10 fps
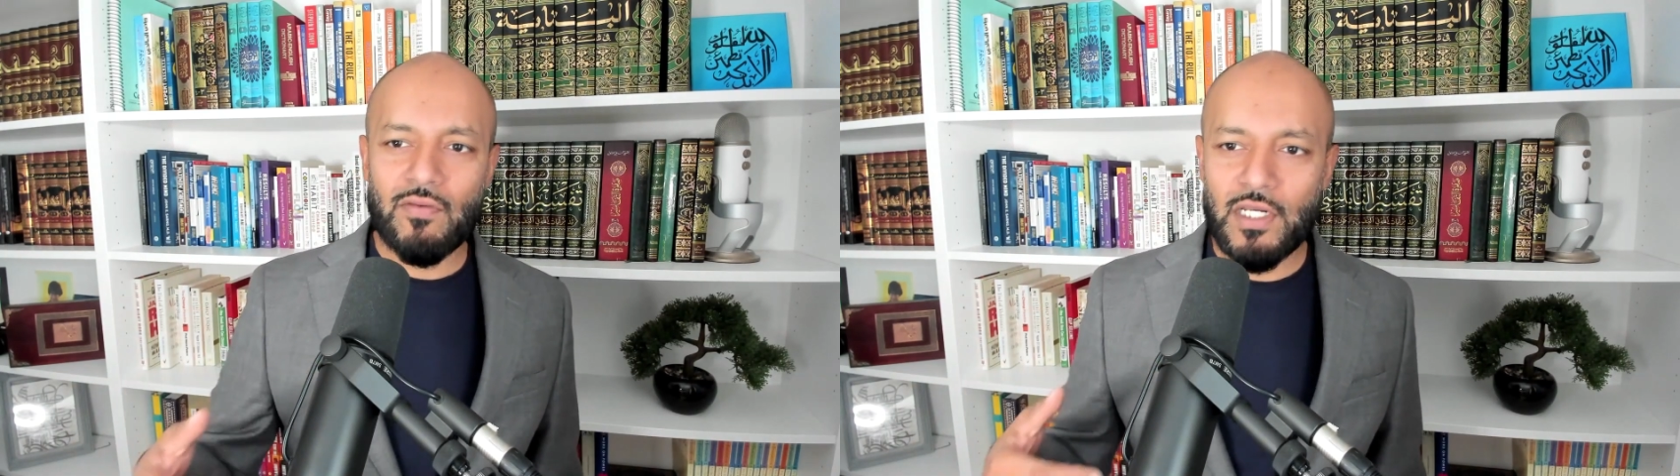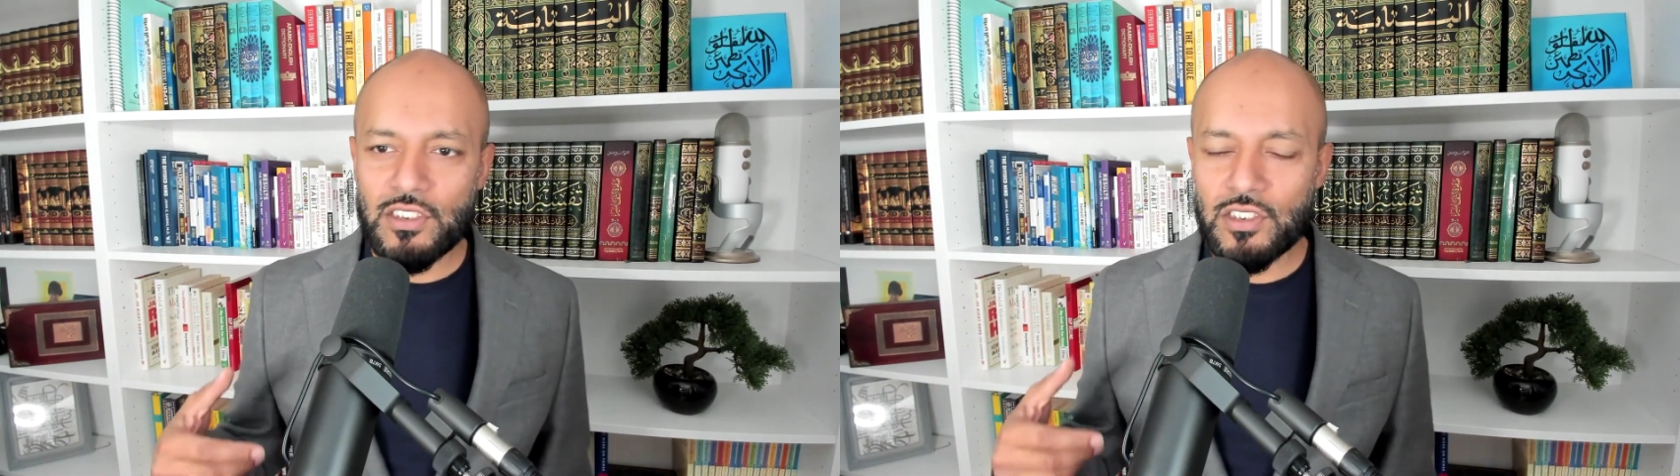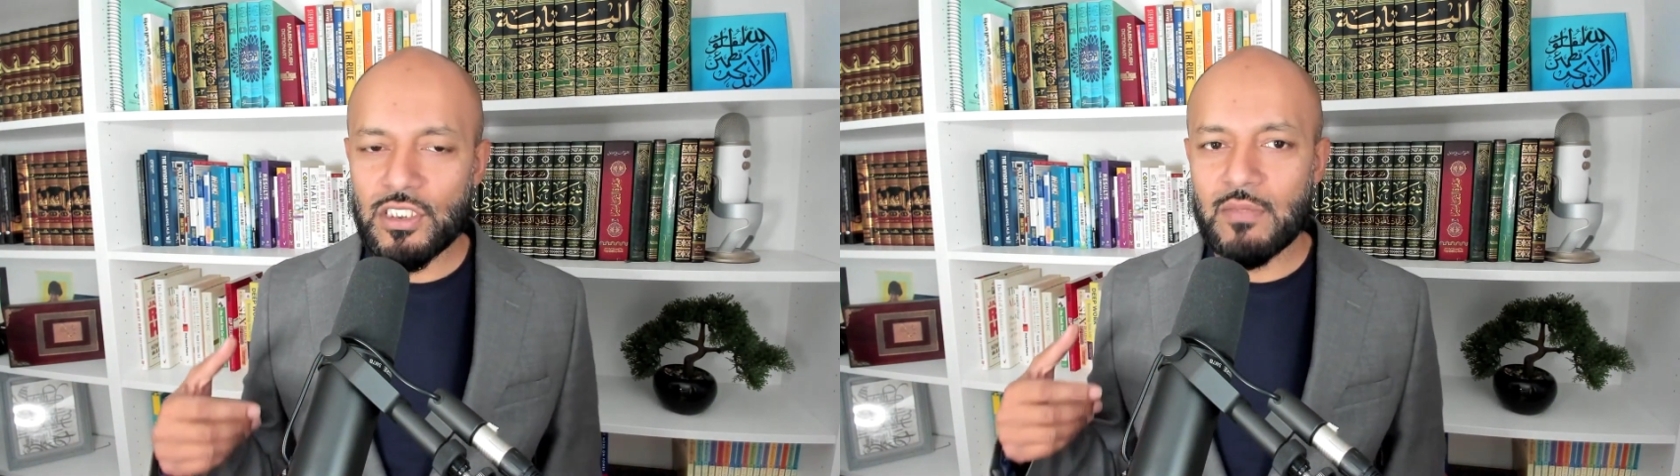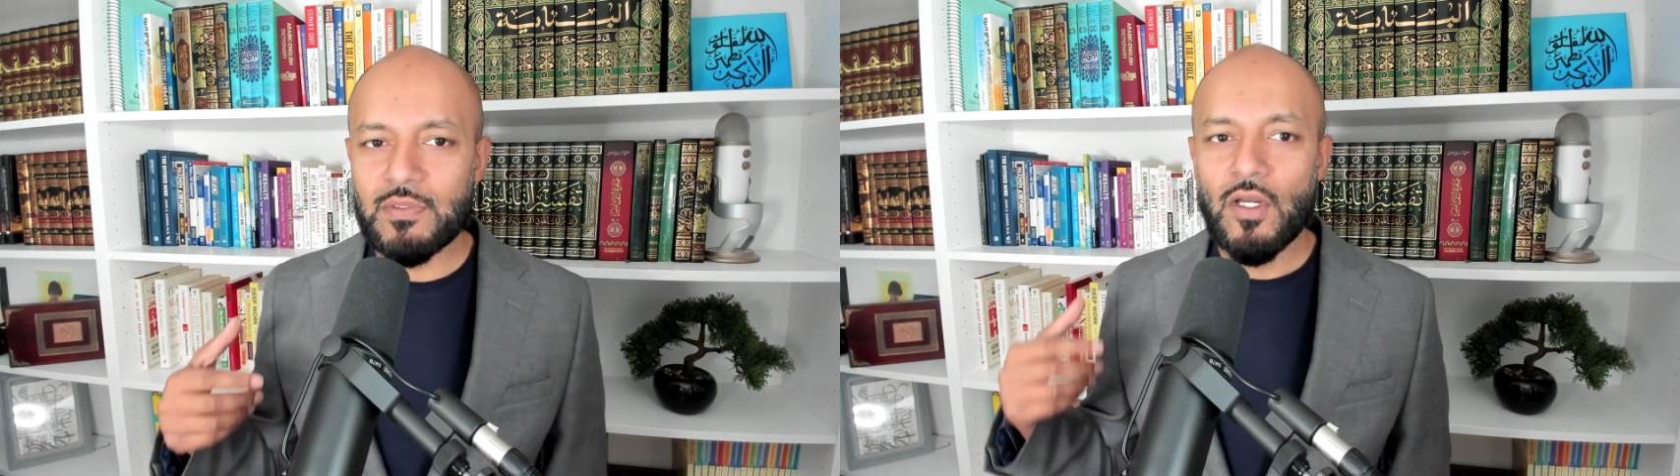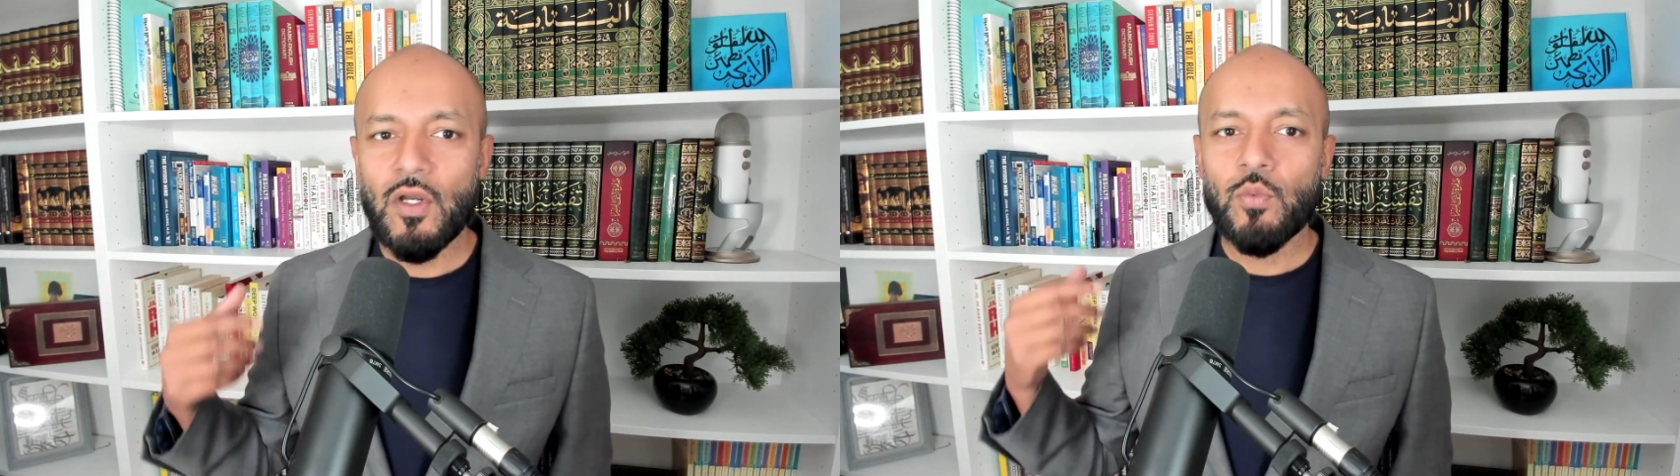
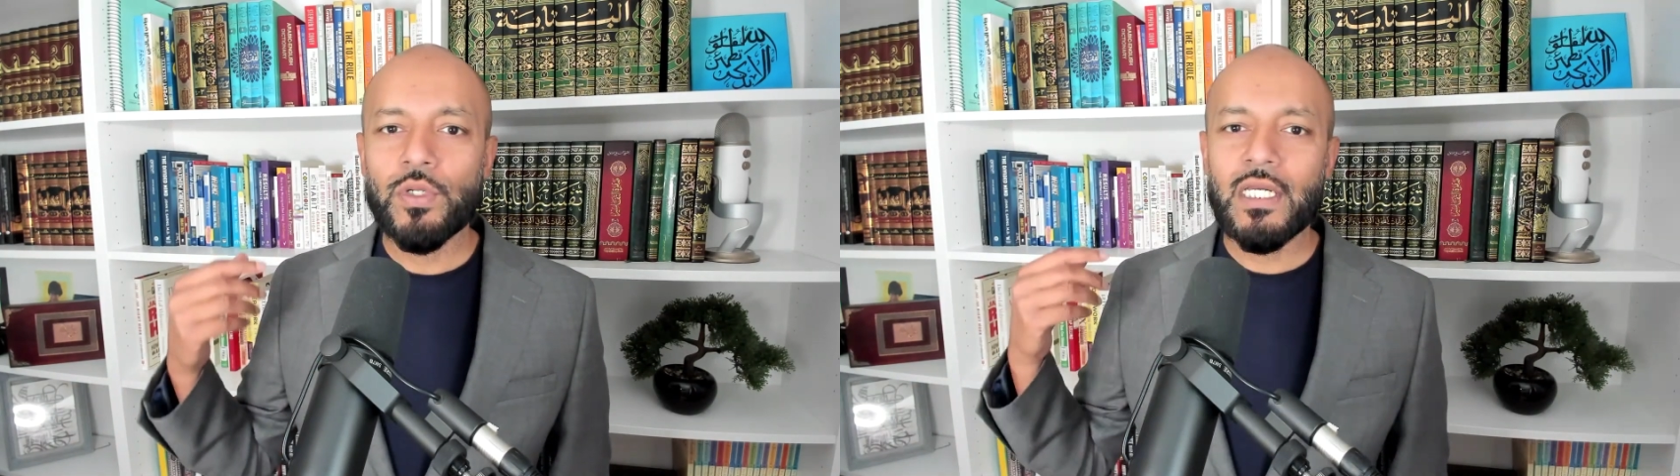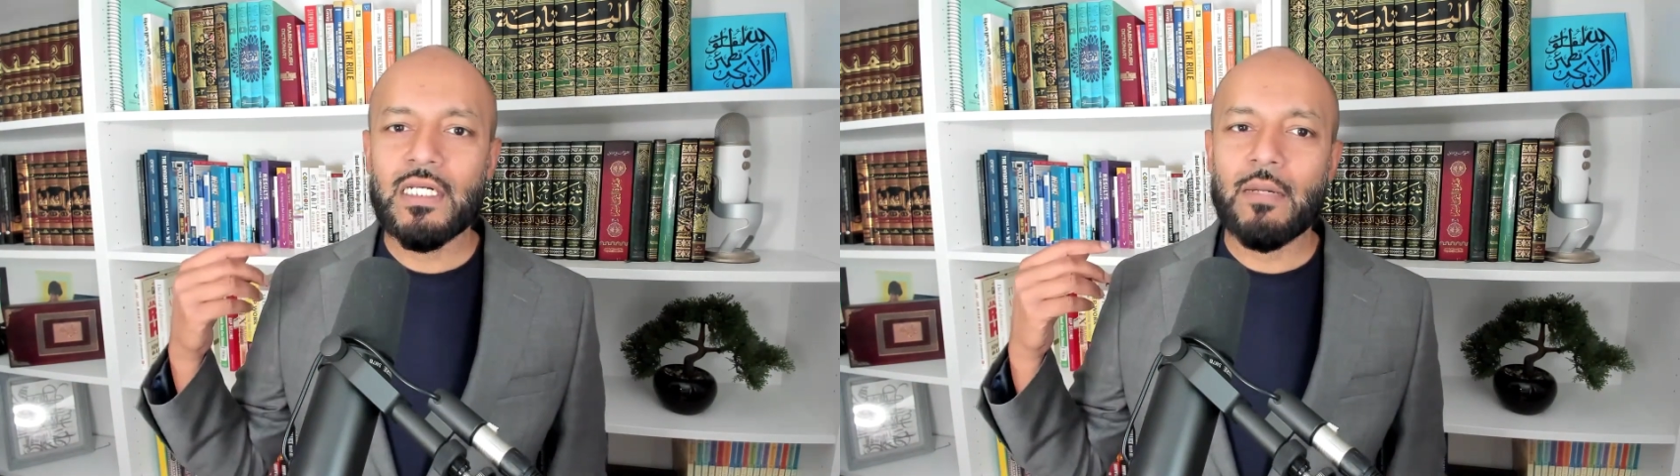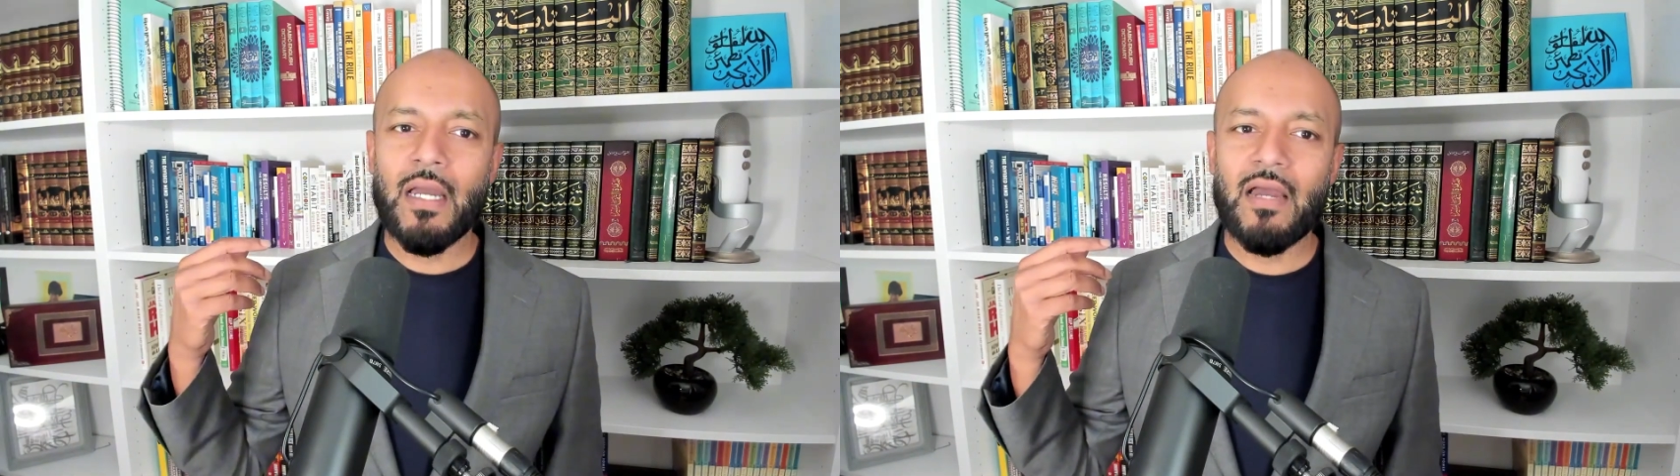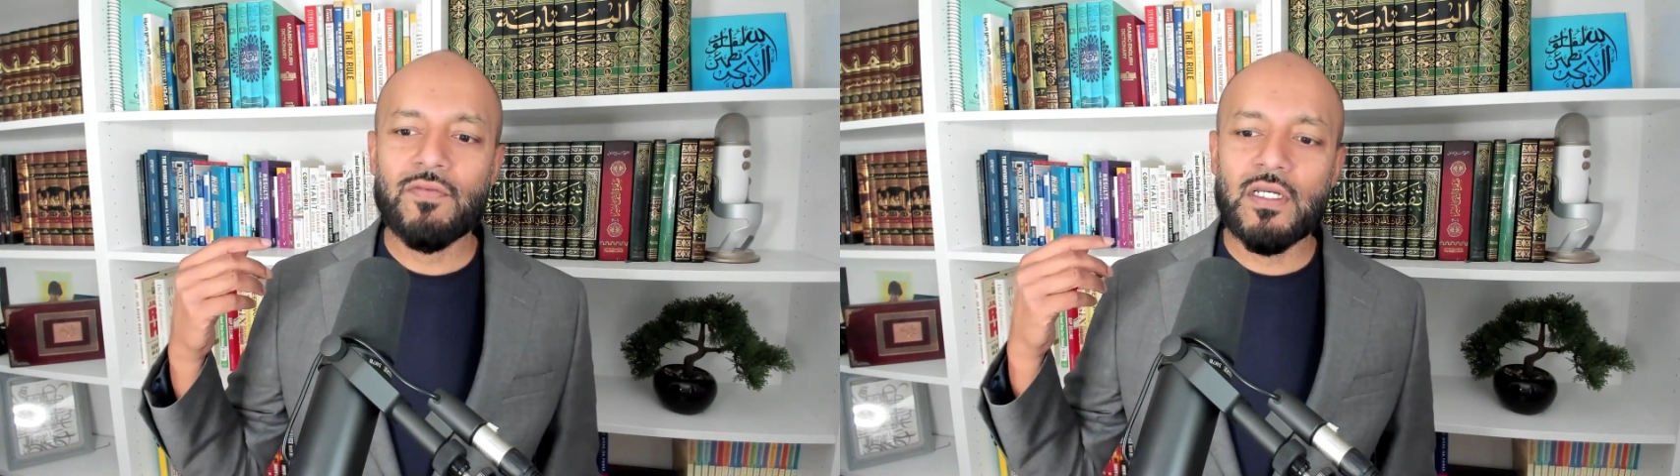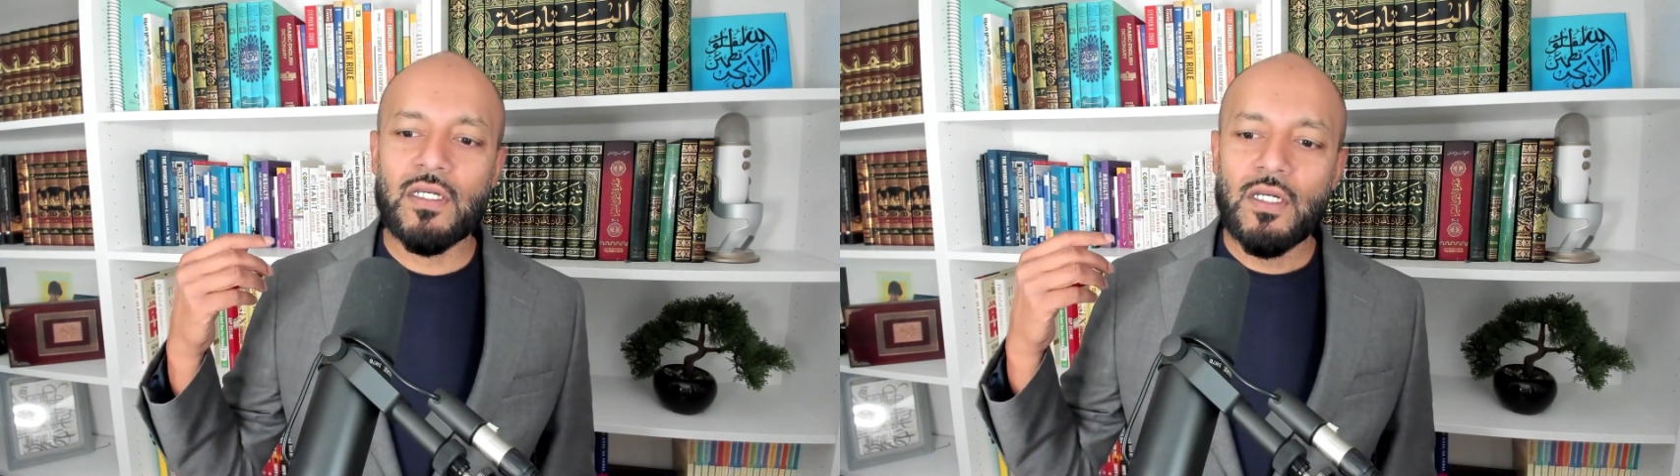relationships. We end up having